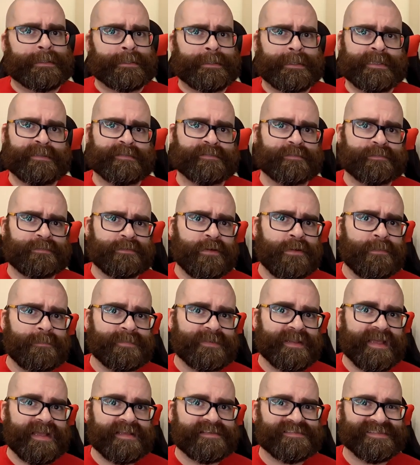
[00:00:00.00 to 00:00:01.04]
It's
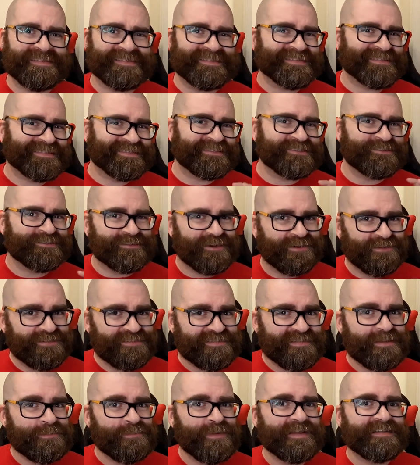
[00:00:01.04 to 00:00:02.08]
complex and
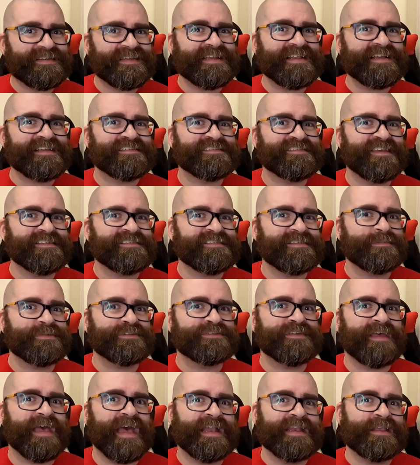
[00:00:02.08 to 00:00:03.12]
honestly quite inaccessible
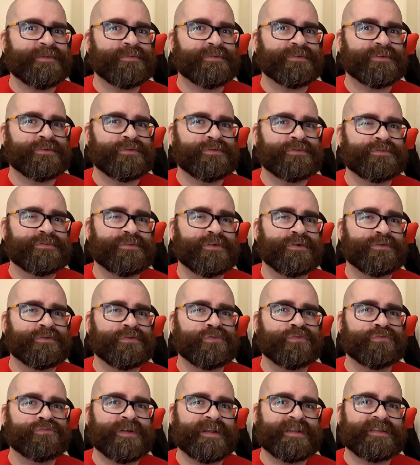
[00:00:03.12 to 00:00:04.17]
to anyone who's not
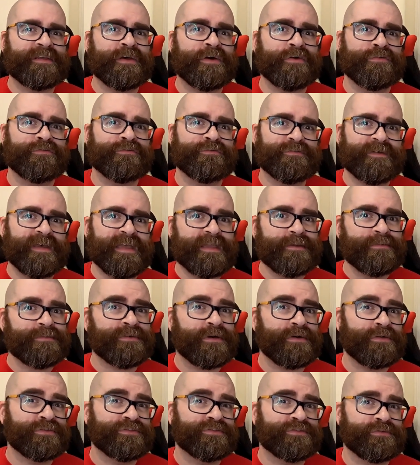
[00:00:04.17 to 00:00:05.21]
already au fait with
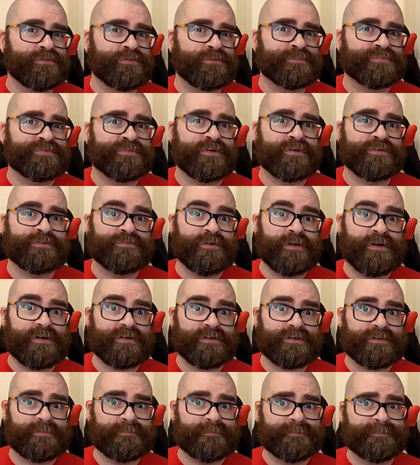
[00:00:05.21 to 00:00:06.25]
old school prog
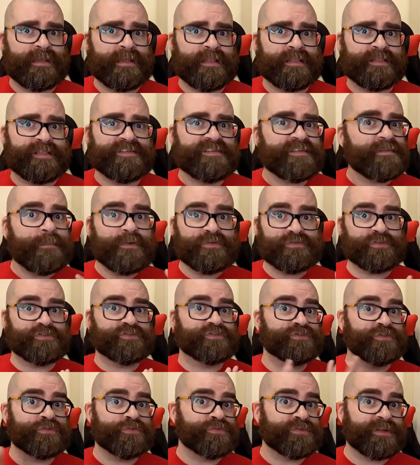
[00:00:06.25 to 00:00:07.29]
rock. This is most
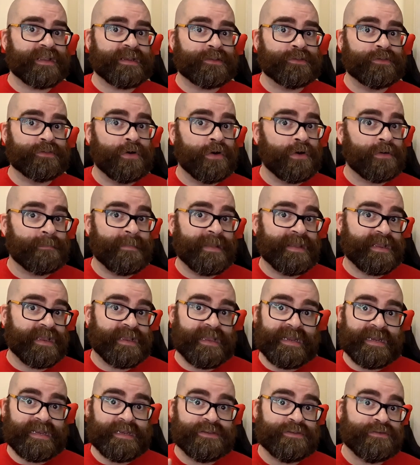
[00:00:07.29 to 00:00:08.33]
assuredly not making
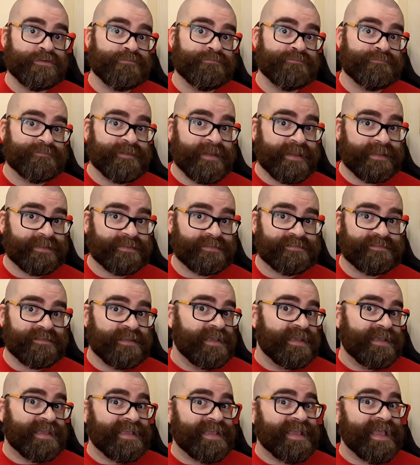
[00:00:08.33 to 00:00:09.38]
any new fans,
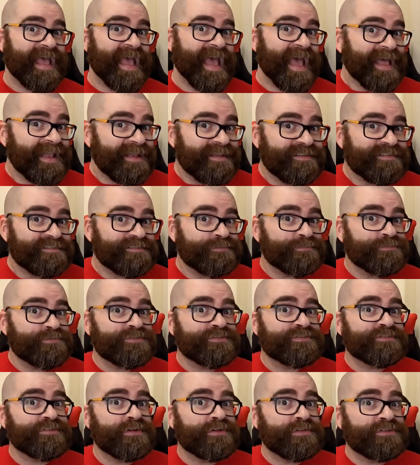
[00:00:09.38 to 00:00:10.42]
and as a
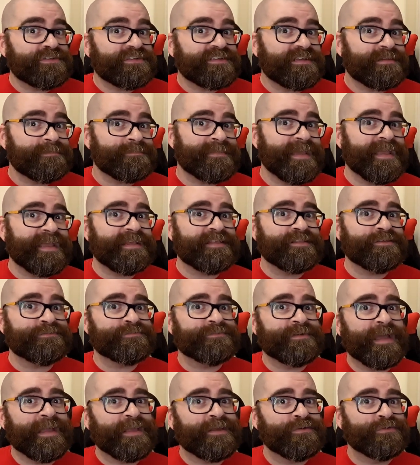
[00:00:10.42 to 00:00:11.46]
result can make the
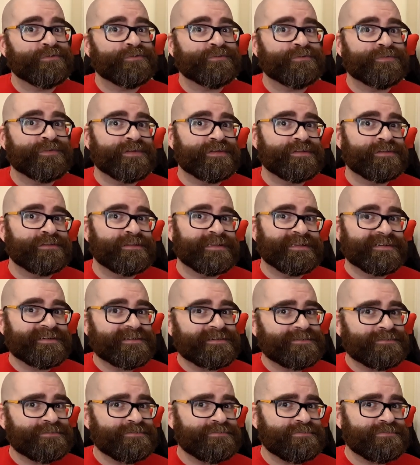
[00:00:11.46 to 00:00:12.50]
record feel, I don't
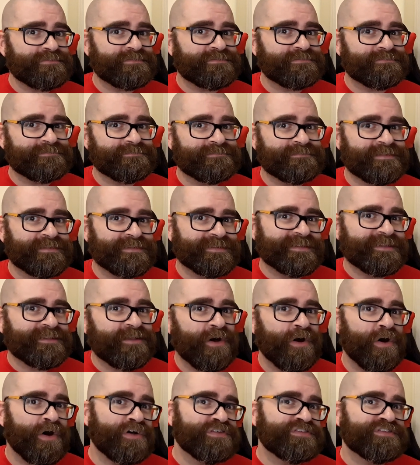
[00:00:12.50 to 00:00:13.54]
know, a little
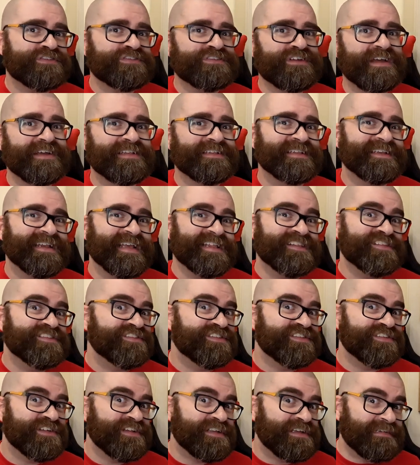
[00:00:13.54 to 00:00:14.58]
hostile and
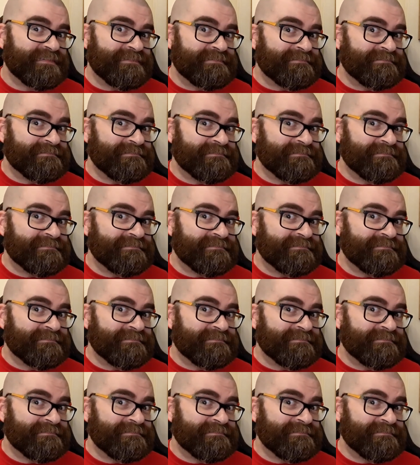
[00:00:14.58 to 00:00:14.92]
insular.